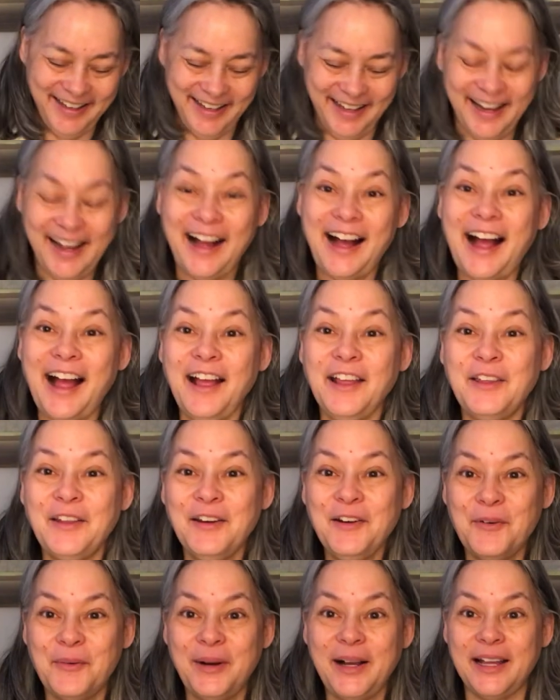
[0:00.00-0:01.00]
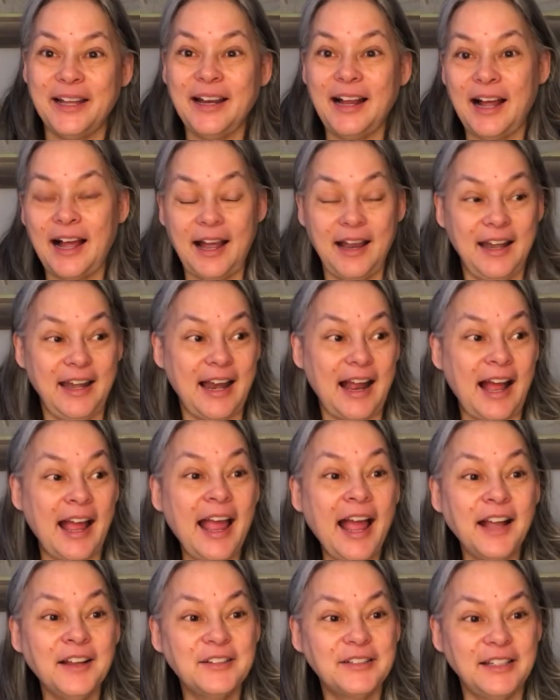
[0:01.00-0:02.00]
Yeah, you know what? I
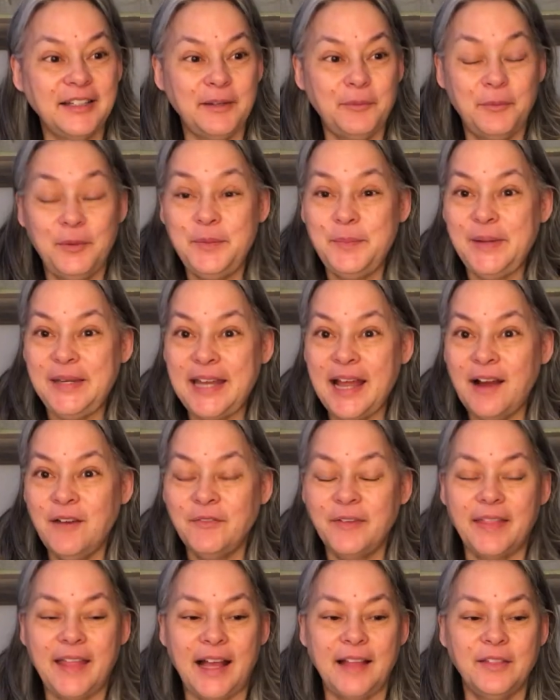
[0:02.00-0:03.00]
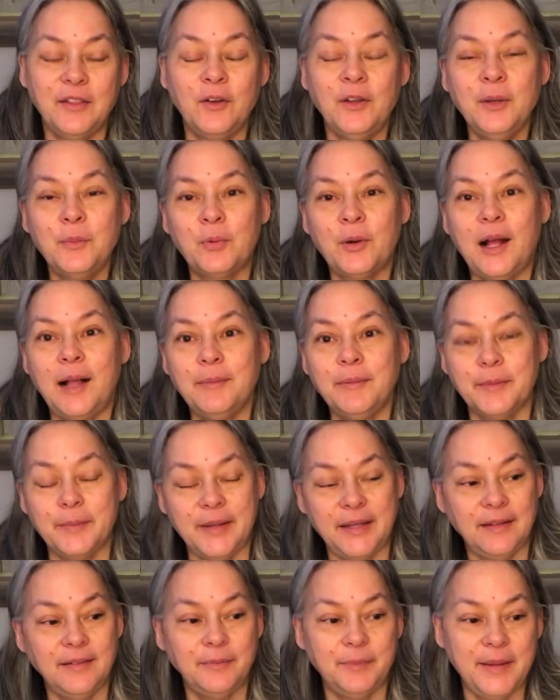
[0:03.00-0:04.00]
actually would be down for that. The only problem
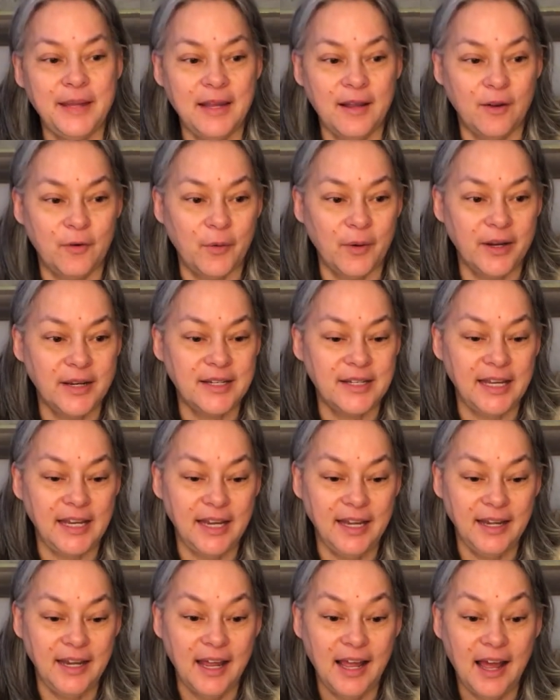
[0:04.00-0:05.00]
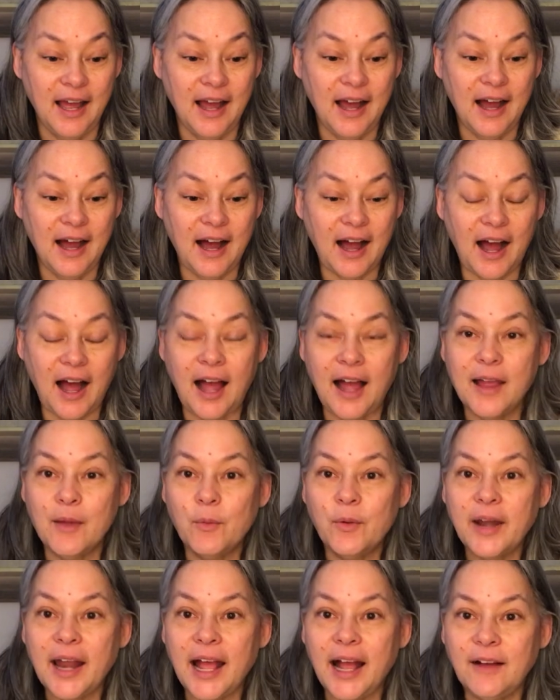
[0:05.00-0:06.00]
is, being in quarantine, I
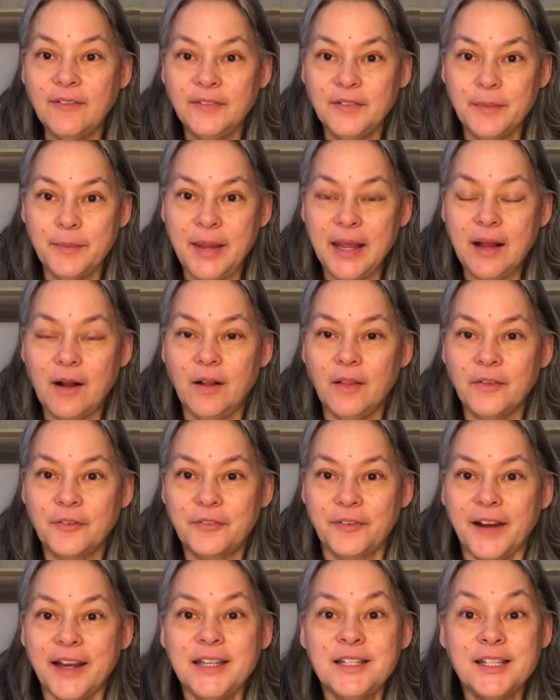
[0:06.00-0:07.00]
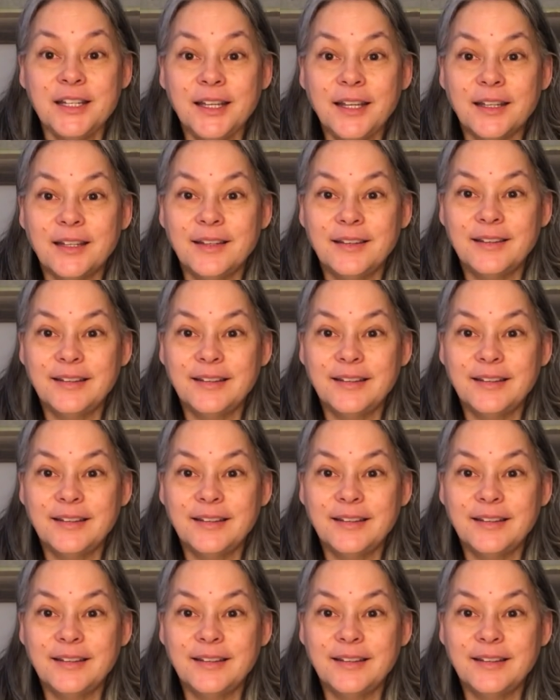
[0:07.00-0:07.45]
would have to make all the fried chicken.